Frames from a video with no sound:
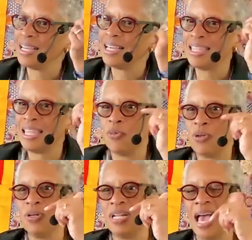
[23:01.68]
that we
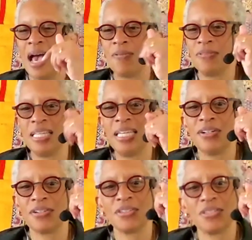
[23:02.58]
would have
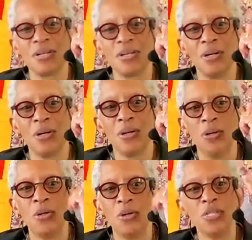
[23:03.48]
leaders
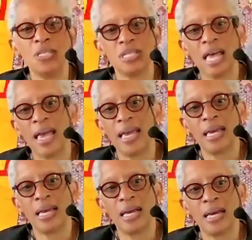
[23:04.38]
who would say,
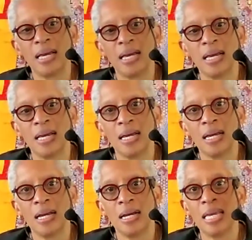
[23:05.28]

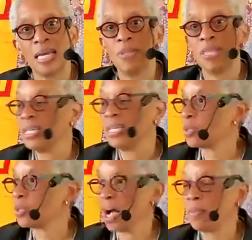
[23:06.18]
empathy is a
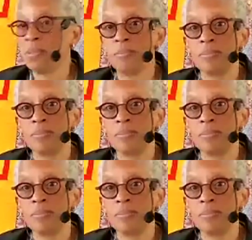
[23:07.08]
problem?